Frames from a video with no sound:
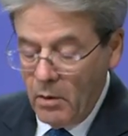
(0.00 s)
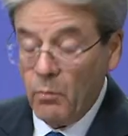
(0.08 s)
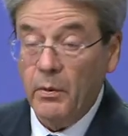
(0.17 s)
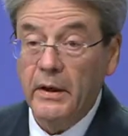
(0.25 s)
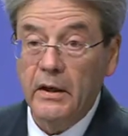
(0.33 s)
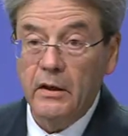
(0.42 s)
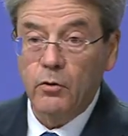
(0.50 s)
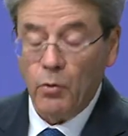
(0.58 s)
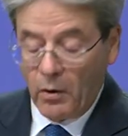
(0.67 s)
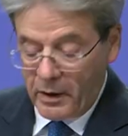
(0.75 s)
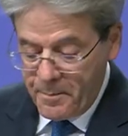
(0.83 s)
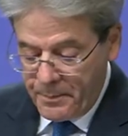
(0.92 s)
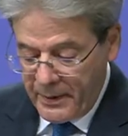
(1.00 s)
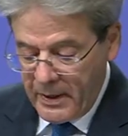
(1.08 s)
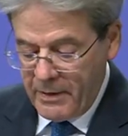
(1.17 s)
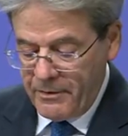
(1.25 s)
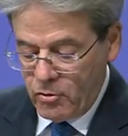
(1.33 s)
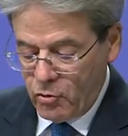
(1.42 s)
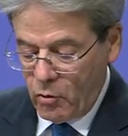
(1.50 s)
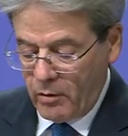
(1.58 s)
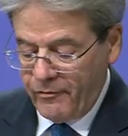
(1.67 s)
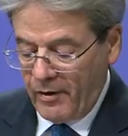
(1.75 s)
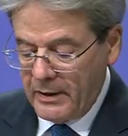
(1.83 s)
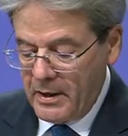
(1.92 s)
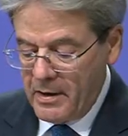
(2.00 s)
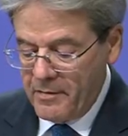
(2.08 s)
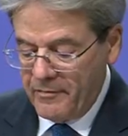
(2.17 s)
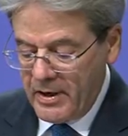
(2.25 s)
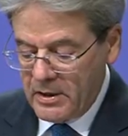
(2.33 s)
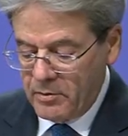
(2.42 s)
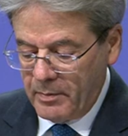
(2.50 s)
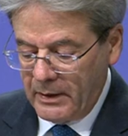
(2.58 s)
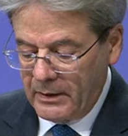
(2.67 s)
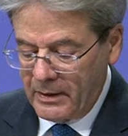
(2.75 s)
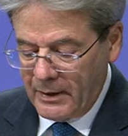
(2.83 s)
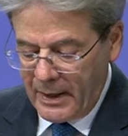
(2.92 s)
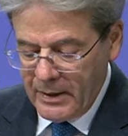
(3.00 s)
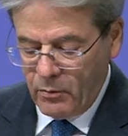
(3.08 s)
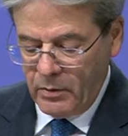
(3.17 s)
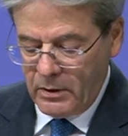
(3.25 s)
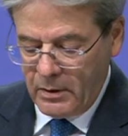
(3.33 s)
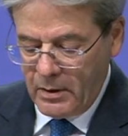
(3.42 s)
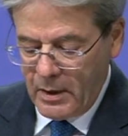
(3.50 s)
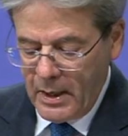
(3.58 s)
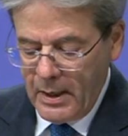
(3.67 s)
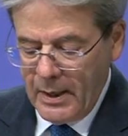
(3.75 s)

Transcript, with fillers: We need to repair the shortfall in investment and equity,